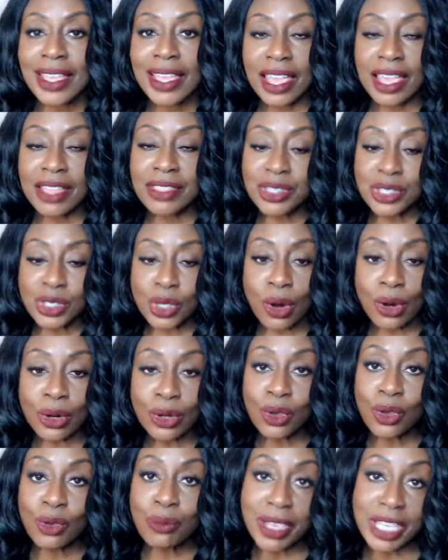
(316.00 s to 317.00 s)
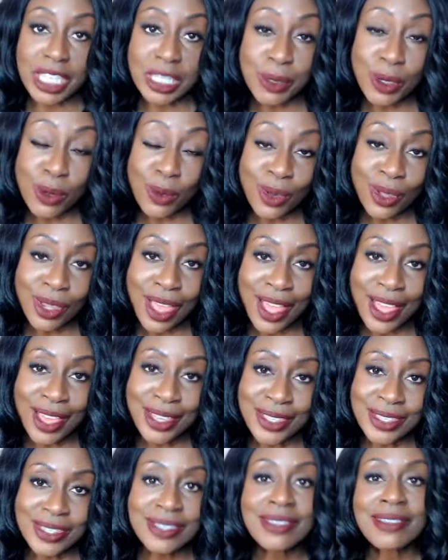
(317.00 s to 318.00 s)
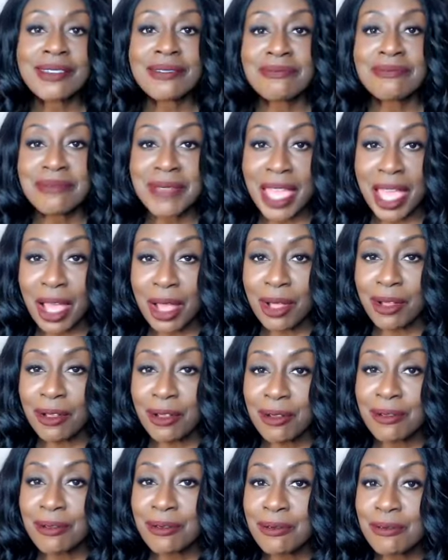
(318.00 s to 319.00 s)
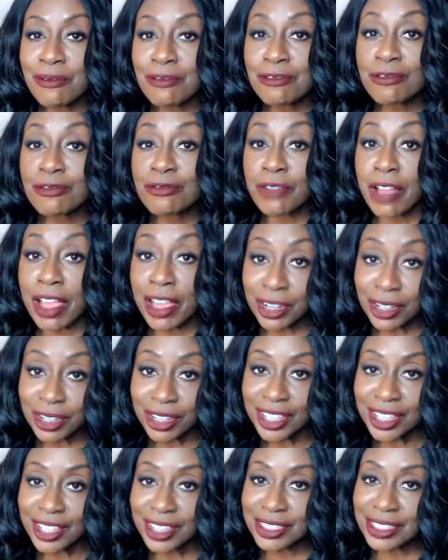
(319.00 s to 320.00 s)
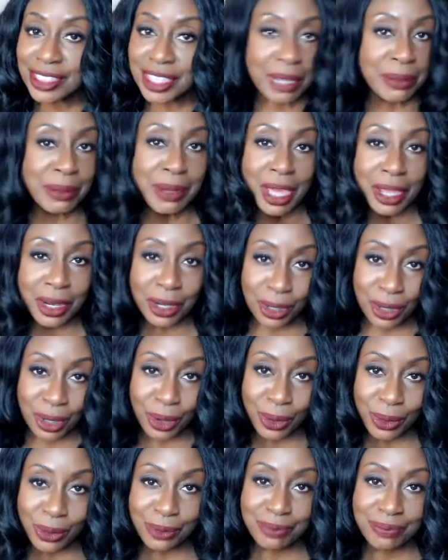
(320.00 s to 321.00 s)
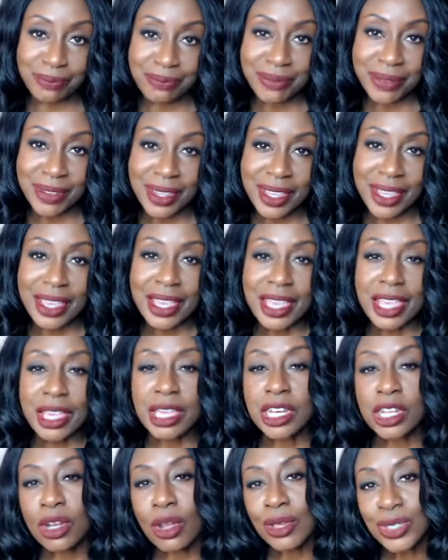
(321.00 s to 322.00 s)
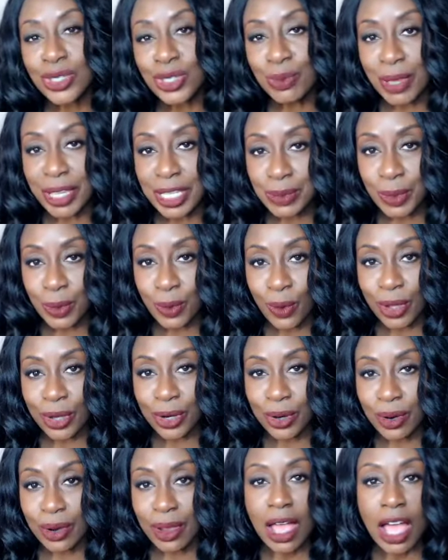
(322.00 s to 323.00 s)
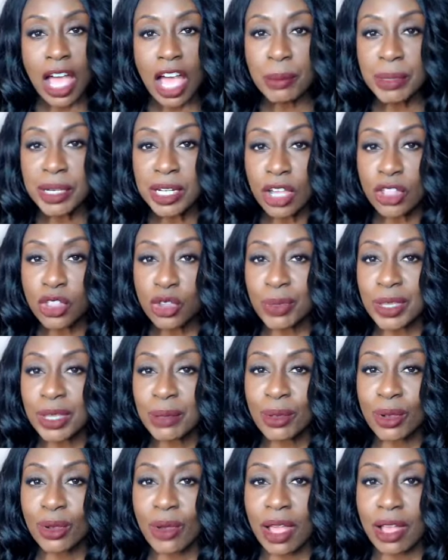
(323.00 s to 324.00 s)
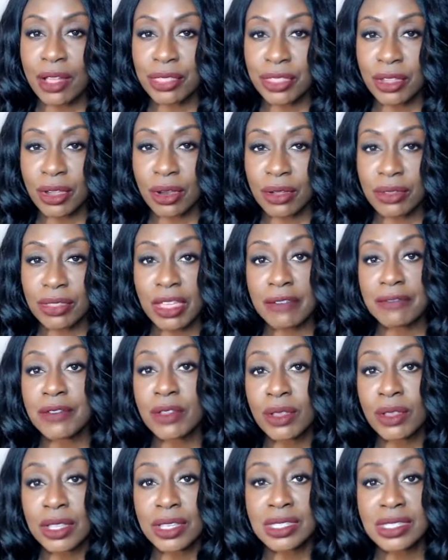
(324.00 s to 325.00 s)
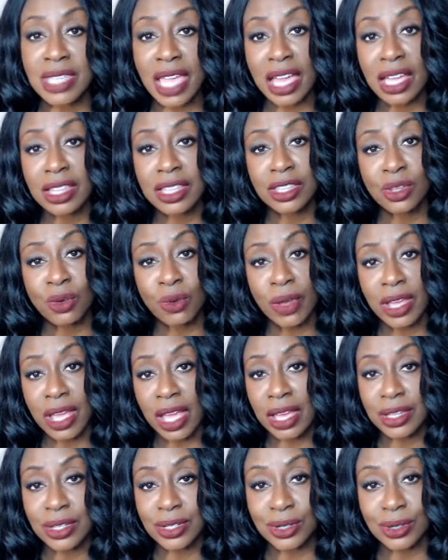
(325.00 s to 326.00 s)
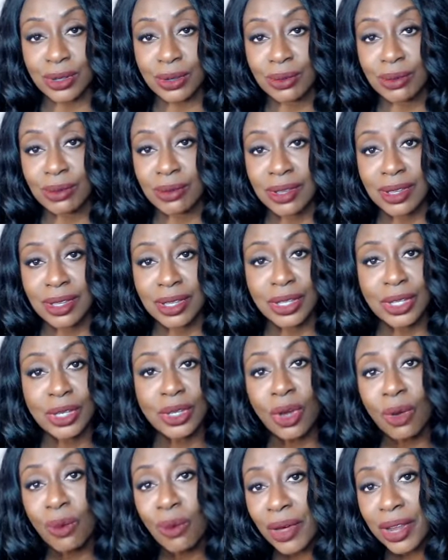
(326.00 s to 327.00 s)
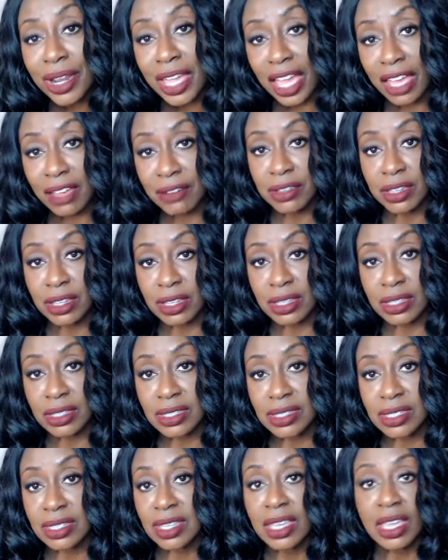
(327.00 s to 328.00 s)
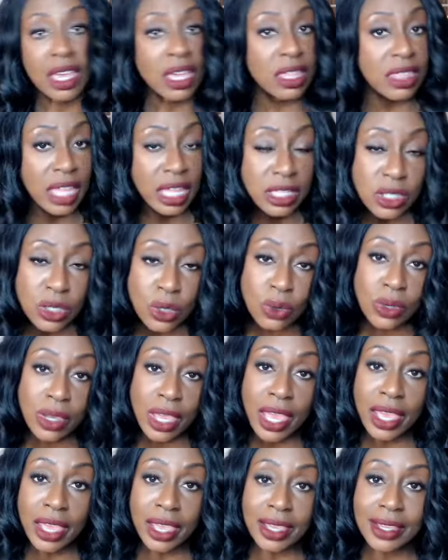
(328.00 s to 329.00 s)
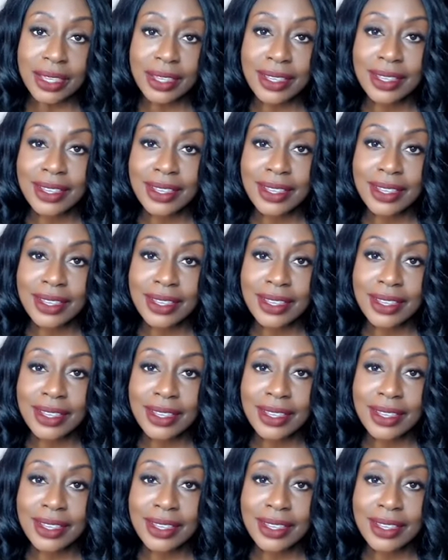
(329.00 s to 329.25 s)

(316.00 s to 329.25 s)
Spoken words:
And this article makes me realize now, finally, that I'm not alone. And it also makes me wonder how many other people are out there that feel exactly the way I do. You don't want to have kids, and that's okay.